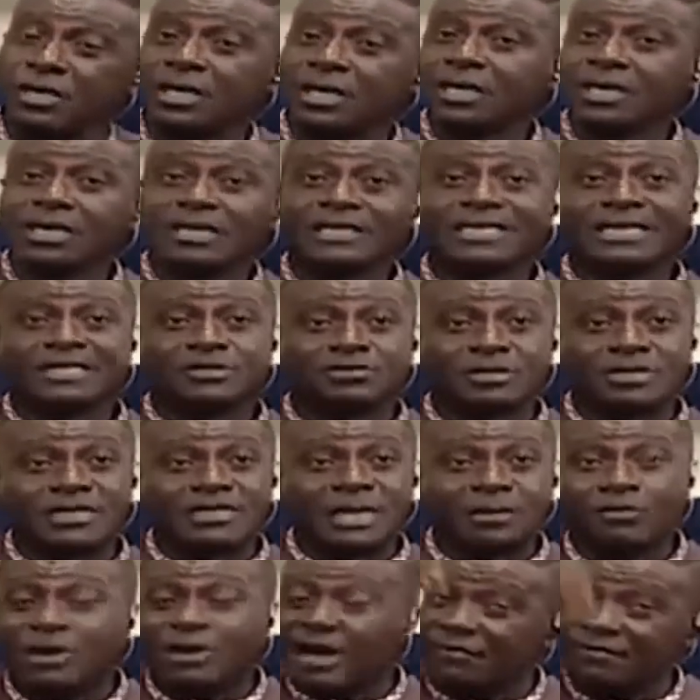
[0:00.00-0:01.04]
districts that
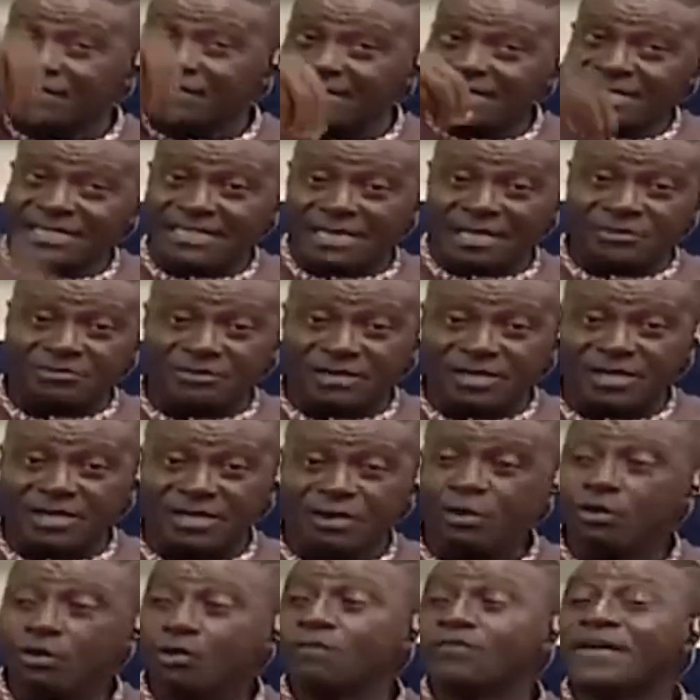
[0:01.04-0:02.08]
we have in this country,
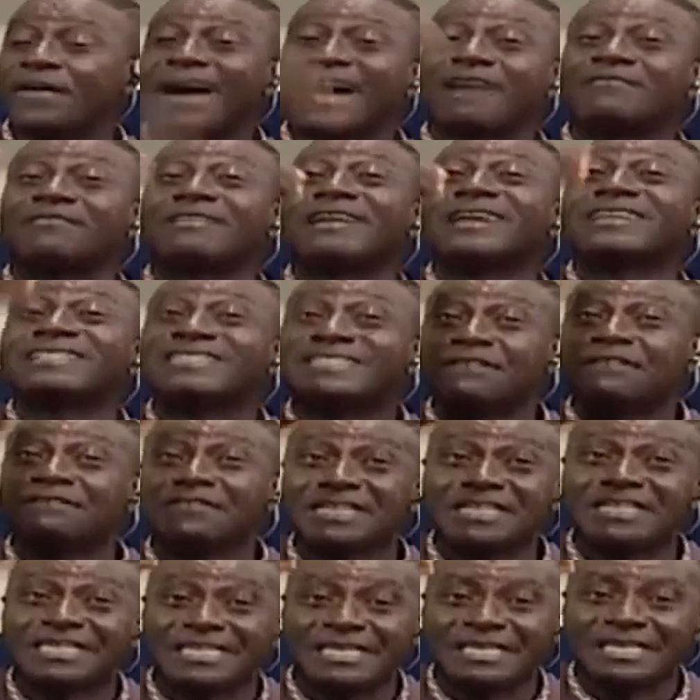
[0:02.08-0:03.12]
over one hundred
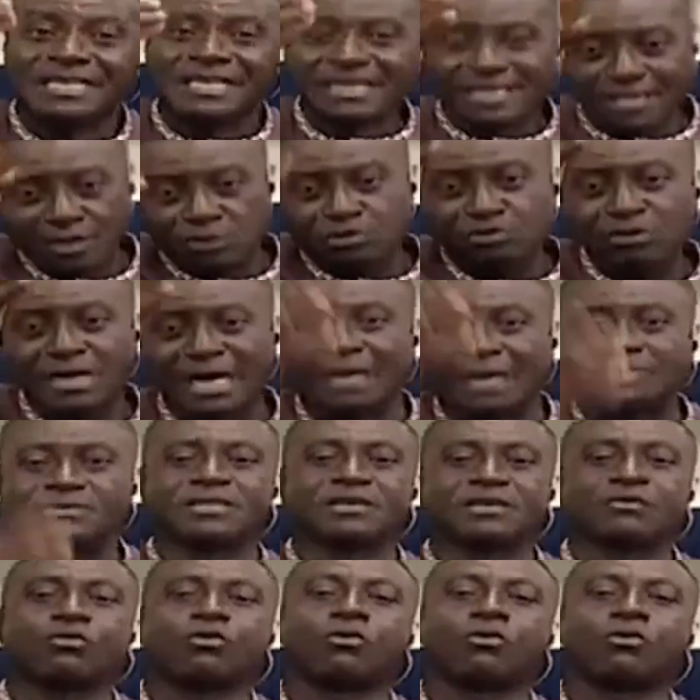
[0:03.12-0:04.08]
seventy, they took Galamsey.